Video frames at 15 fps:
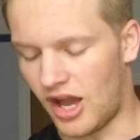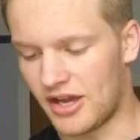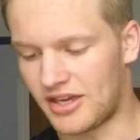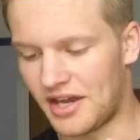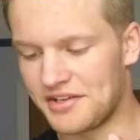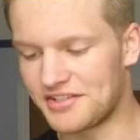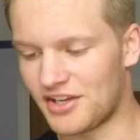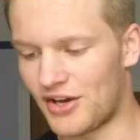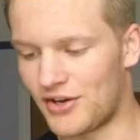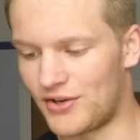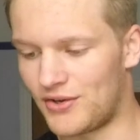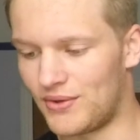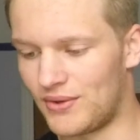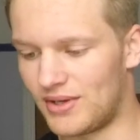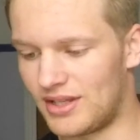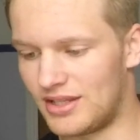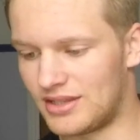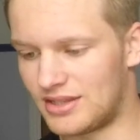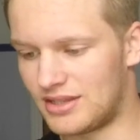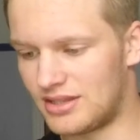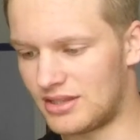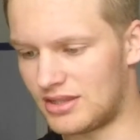Okay, so
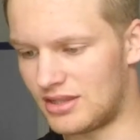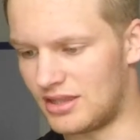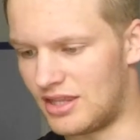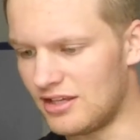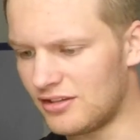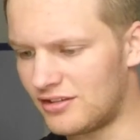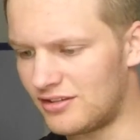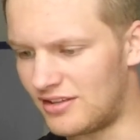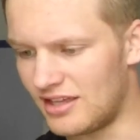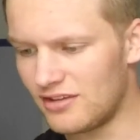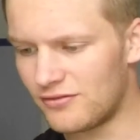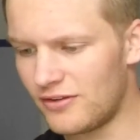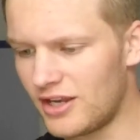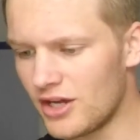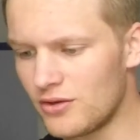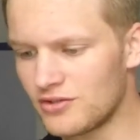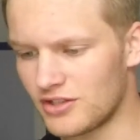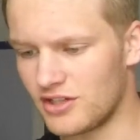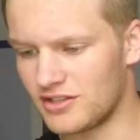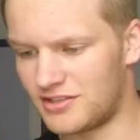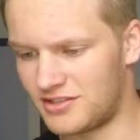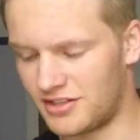this is, these videos
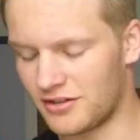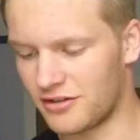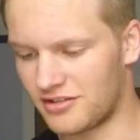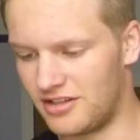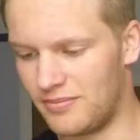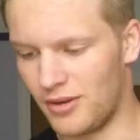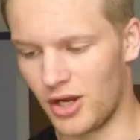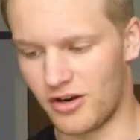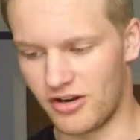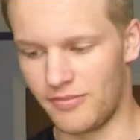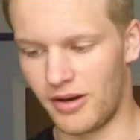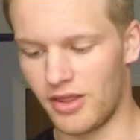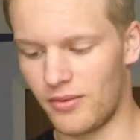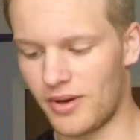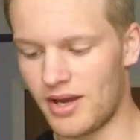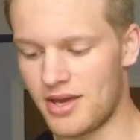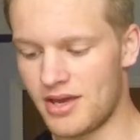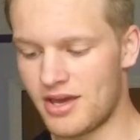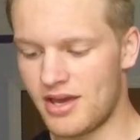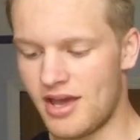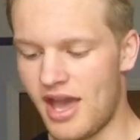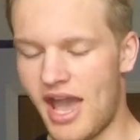are seriously blurry by the way.
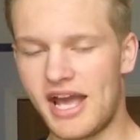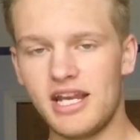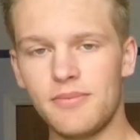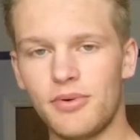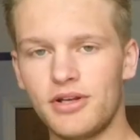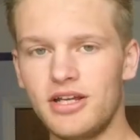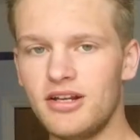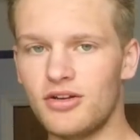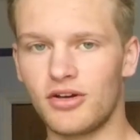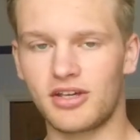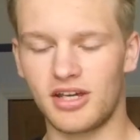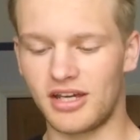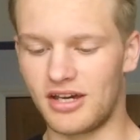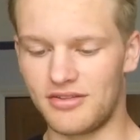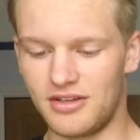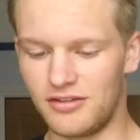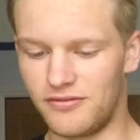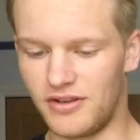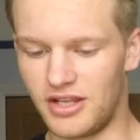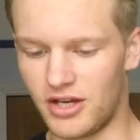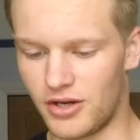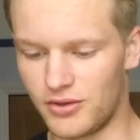Anybody looking at these
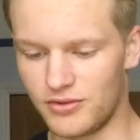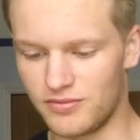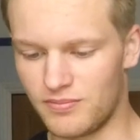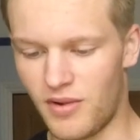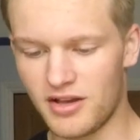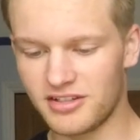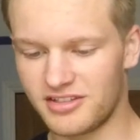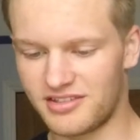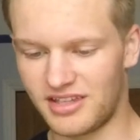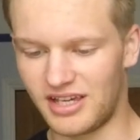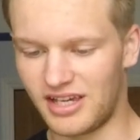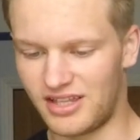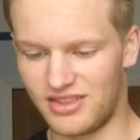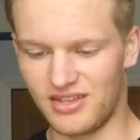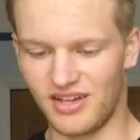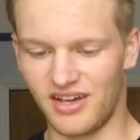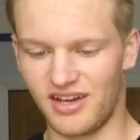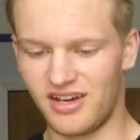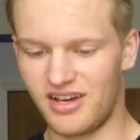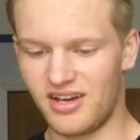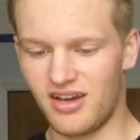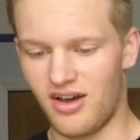videos must think that
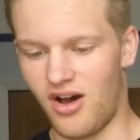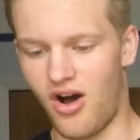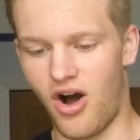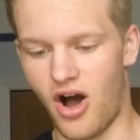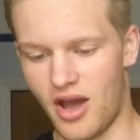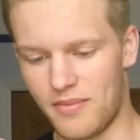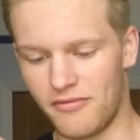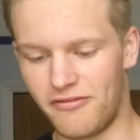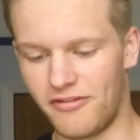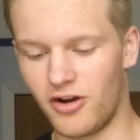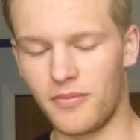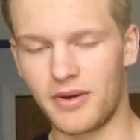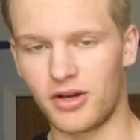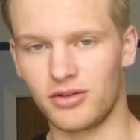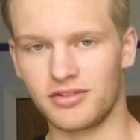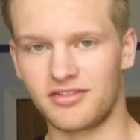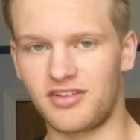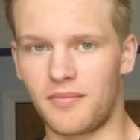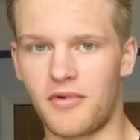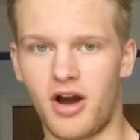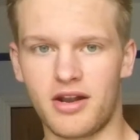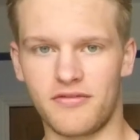I'm filming on
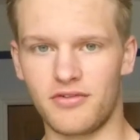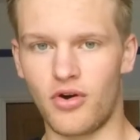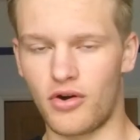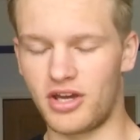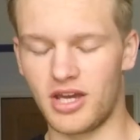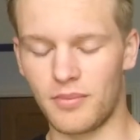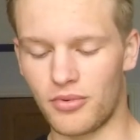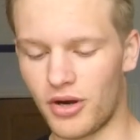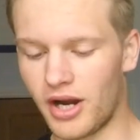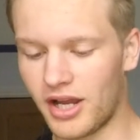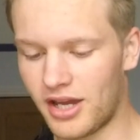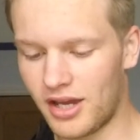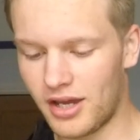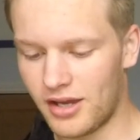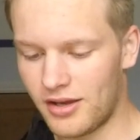some kind of Nokia brick.